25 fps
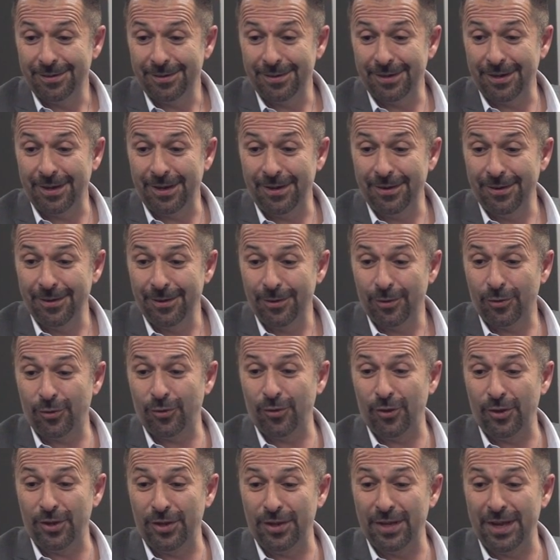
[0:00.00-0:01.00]
You know,
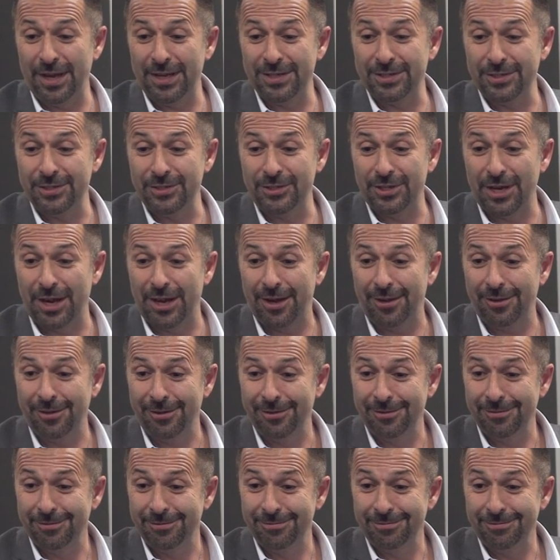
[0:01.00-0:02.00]
30 days in jail,
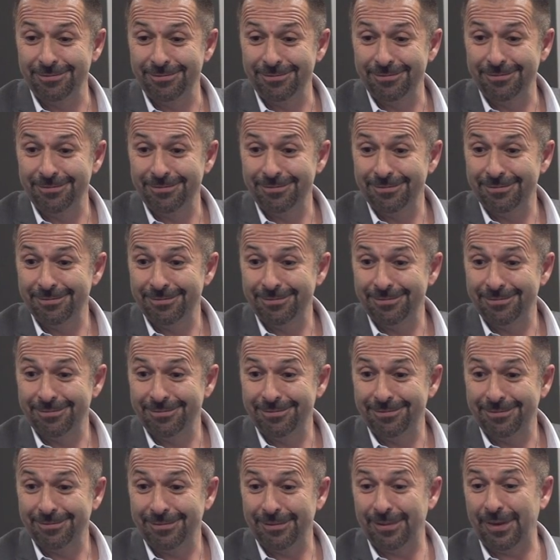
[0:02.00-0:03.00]

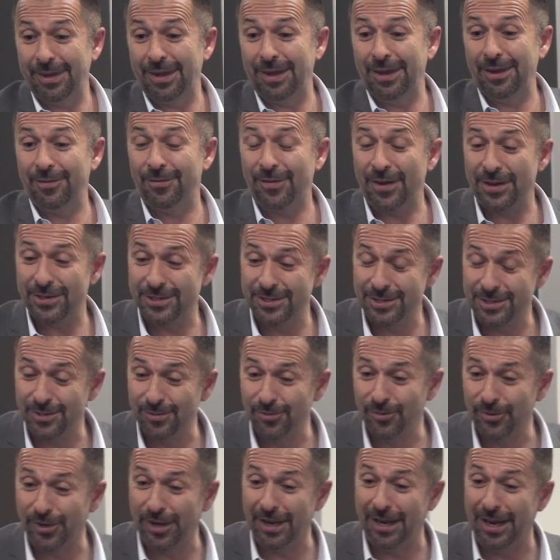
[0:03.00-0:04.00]
if our
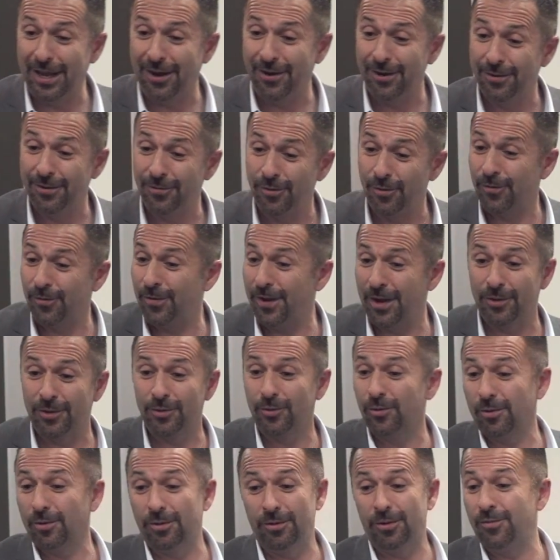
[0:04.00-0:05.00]
system would allow it, if
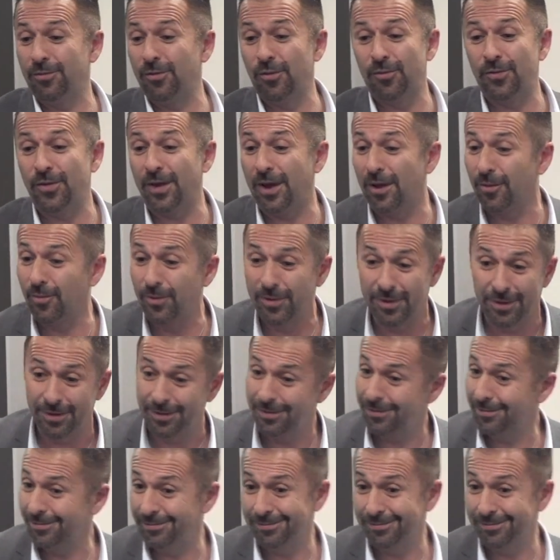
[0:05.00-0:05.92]
you're found with it.